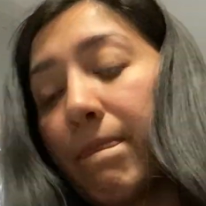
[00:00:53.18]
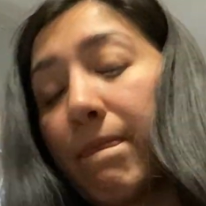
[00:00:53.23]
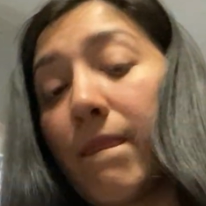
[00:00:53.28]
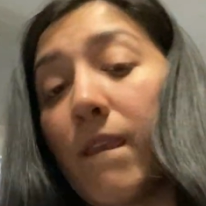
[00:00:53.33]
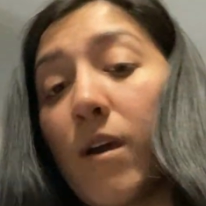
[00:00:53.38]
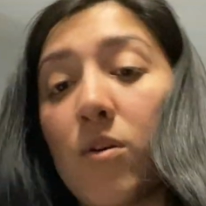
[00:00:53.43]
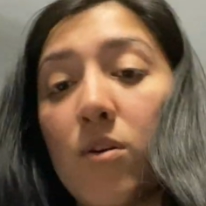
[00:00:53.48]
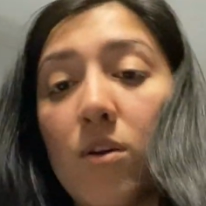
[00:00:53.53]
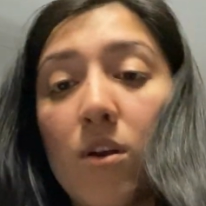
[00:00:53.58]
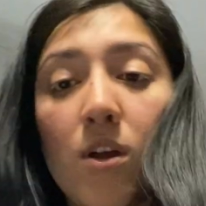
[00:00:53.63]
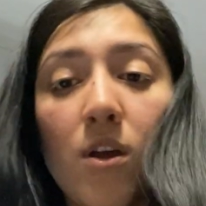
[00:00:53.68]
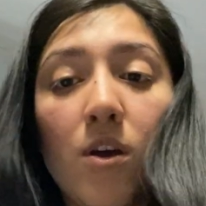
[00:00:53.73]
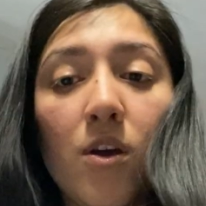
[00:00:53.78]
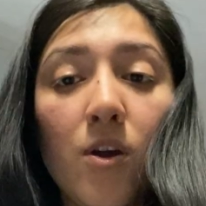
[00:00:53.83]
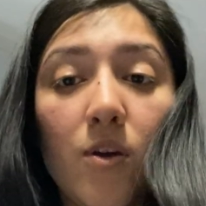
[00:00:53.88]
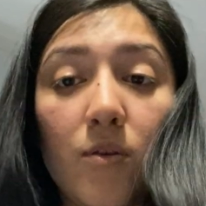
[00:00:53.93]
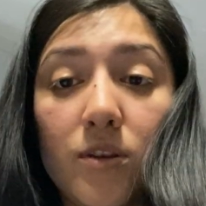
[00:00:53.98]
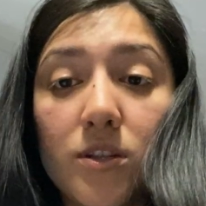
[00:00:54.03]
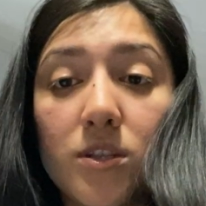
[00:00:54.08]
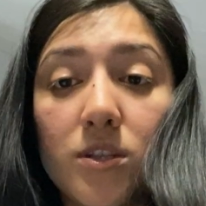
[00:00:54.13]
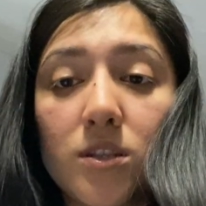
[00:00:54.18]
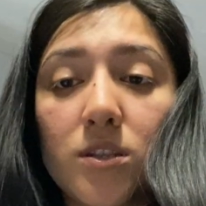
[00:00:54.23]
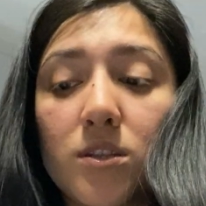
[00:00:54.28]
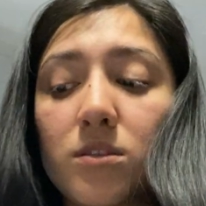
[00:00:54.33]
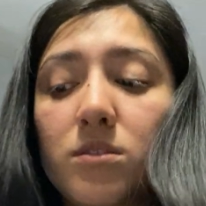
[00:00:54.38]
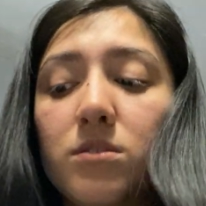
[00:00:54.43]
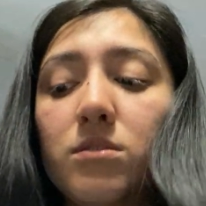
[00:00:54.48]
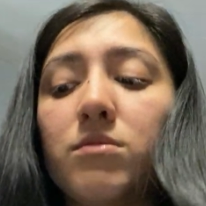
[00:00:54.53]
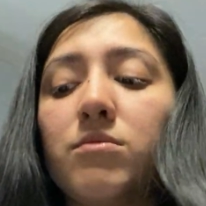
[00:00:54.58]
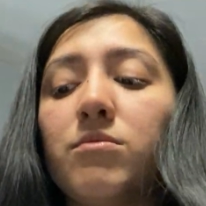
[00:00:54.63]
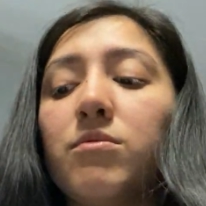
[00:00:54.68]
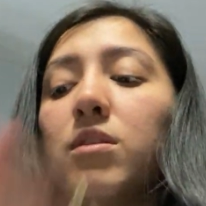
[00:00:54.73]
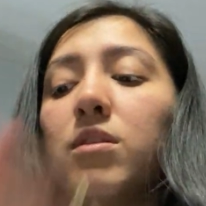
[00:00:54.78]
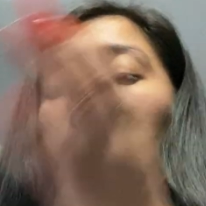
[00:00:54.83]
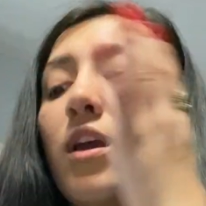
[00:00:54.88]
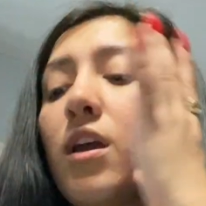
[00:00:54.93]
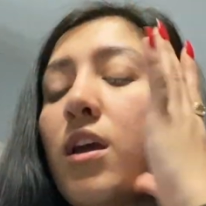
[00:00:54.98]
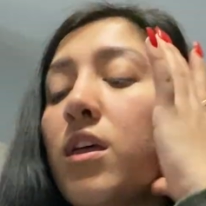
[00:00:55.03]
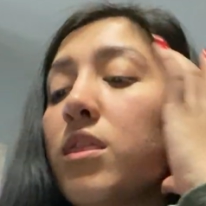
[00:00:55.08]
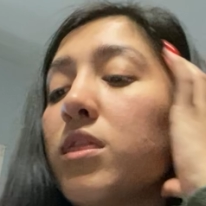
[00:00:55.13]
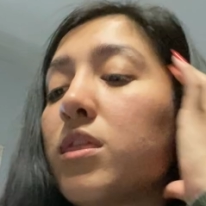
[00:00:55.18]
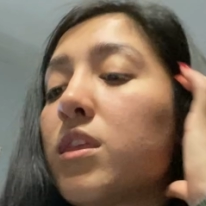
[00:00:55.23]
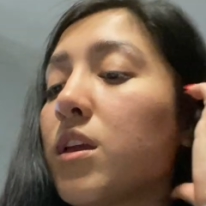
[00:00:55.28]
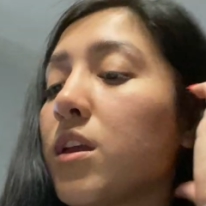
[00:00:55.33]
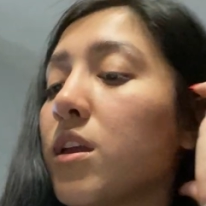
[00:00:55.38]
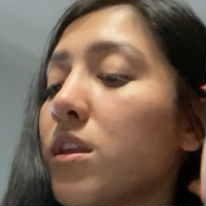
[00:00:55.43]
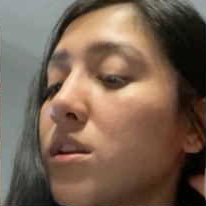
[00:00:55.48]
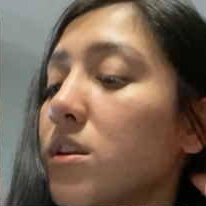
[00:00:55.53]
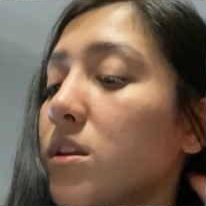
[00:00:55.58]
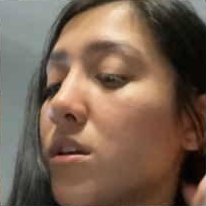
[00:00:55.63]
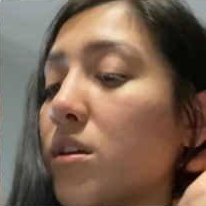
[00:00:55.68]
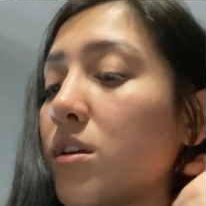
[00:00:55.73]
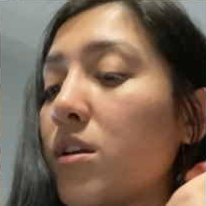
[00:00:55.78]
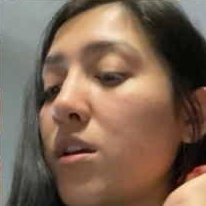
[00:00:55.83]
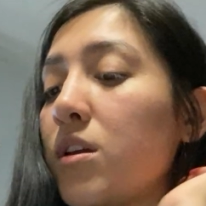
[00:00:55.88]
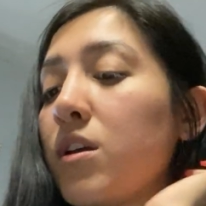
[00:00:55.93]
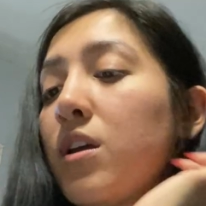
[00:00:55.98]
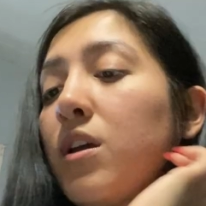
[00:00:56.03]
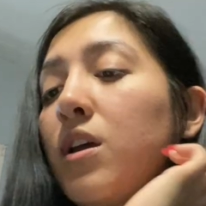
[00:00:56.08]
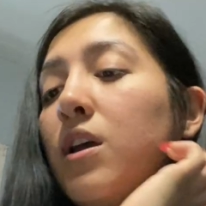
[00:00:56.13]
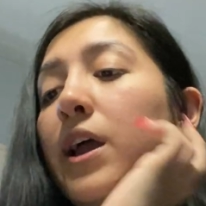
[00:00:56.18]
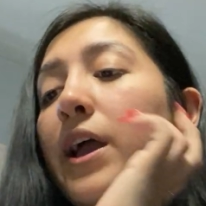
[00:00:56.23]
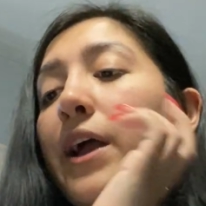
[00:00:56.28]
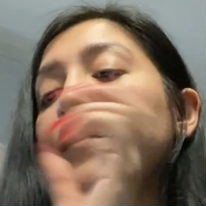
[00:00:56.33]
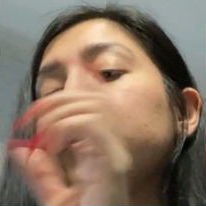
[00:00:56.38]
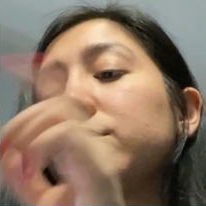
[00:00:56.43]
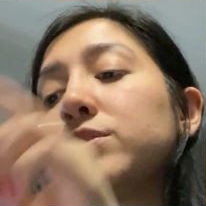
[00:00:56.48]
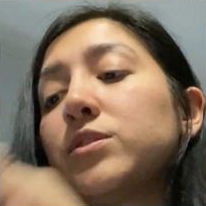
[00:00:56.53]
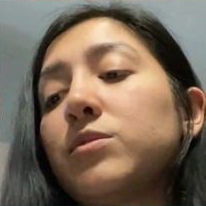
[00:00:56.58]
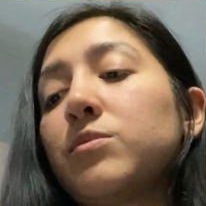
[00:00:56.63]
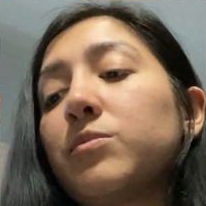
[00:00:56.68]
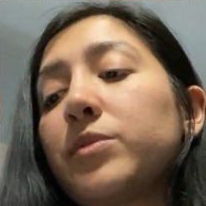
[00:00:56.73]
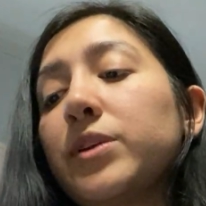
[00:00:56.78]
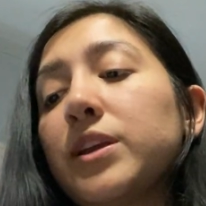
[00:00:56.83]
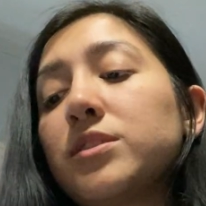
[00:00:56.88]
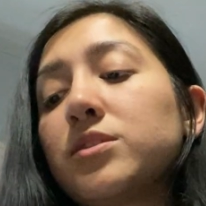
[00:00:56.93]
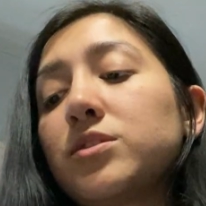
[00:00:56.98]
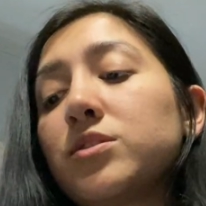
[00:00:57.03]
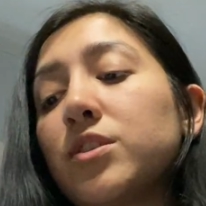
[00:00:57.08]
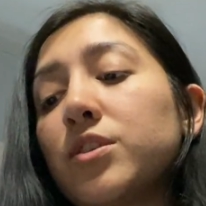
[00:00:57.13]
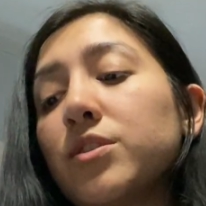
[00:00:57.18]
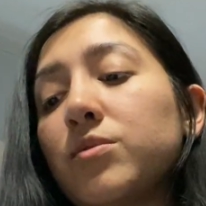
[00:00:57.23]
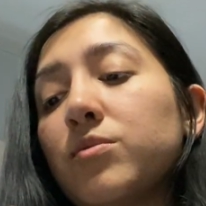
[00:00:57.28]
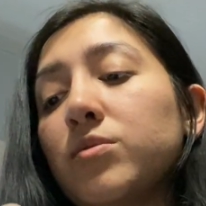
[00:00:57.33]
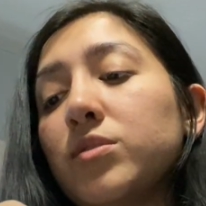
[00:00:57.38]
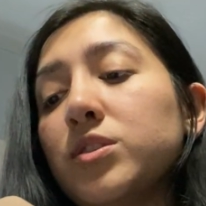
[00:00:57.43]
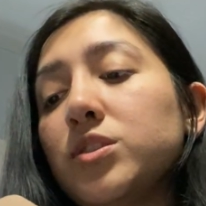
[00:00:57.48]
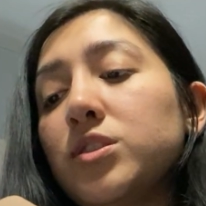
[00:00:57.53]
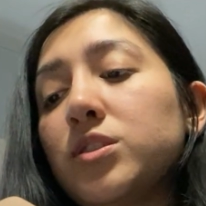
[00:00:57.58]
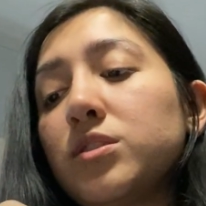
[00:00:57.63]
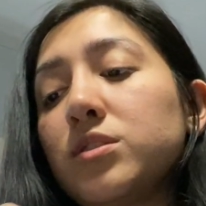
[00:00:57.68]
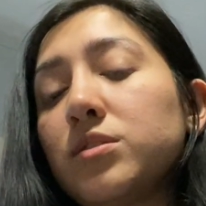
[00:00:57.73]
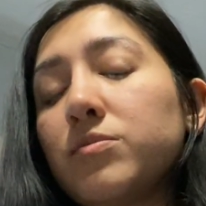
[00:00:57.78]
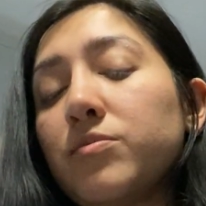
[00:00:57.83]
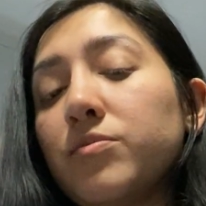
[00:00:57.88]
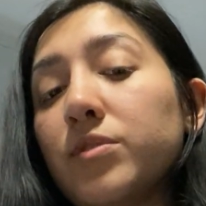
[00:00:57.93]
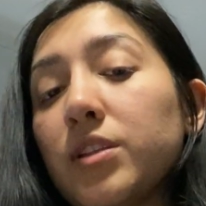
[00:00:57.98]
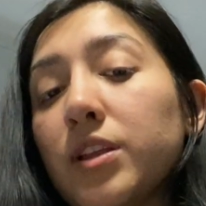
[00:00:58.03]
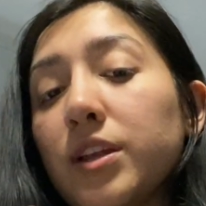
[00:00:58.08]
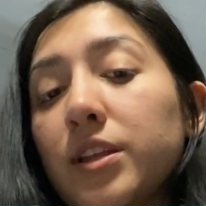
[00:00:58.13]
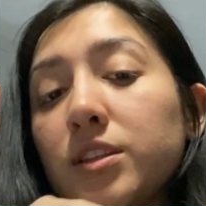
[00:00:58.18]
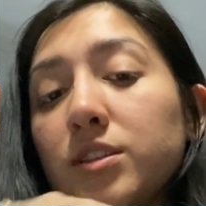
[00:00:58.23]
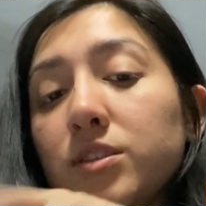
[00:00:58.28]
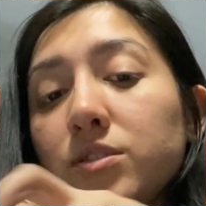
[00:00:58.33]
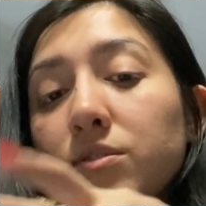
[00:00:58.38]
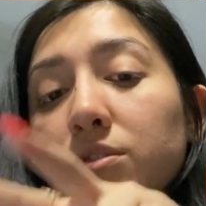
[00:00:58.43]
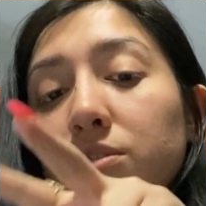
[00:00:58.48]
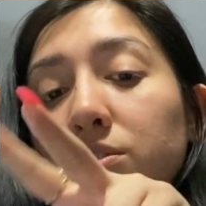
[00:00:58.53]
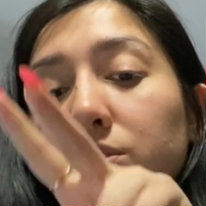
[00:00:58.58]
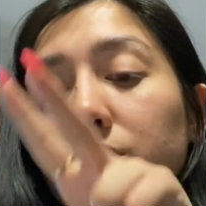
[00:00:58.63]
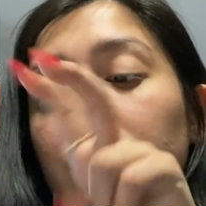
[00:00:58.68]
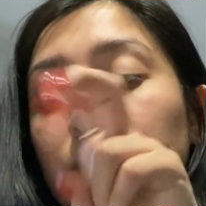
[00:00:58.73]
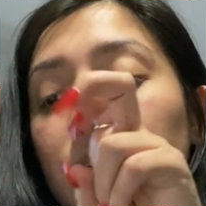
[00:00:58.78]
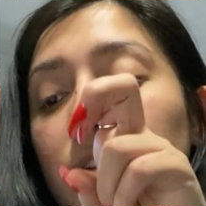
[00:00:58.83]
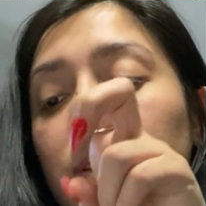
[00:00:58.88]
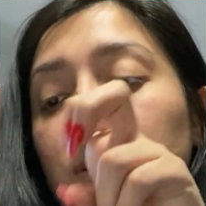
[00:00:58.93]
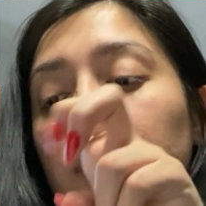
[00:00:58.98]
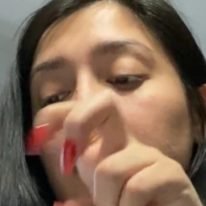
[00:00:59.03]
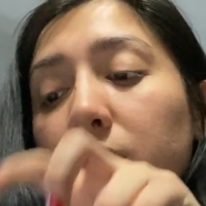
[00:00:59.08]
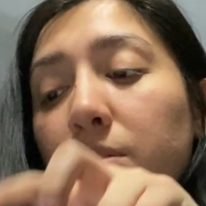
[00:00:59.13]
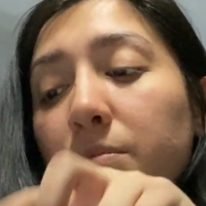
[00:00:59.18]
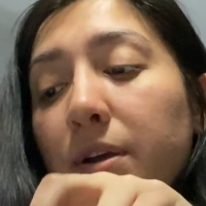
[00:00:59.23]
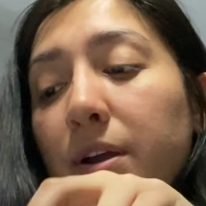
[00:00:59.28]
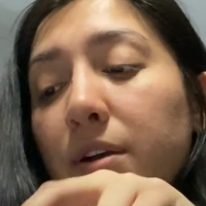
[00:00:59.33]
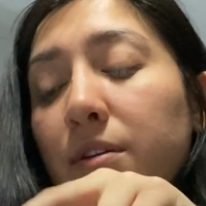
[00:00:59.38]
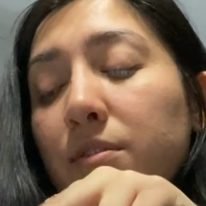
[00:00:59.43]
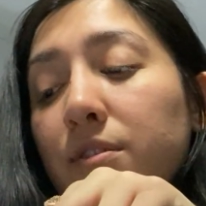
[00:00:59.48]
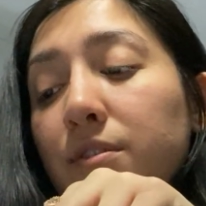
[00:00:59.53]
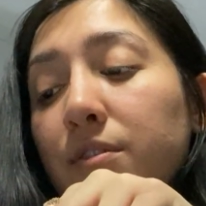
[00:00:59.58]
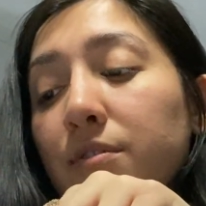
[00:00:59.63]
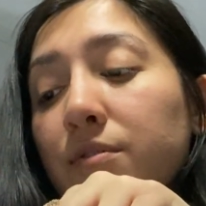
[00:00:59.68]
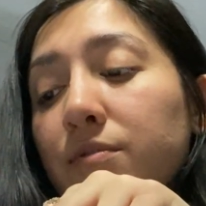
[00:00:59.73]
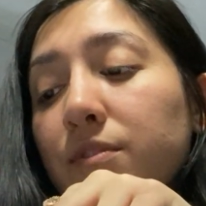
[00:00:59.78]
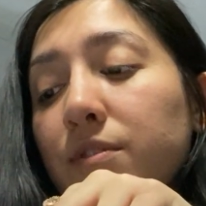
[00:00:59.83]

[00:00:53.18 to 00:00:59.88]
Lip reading: No, we just did 2. And then after we answered all the questions relating to the certain amount of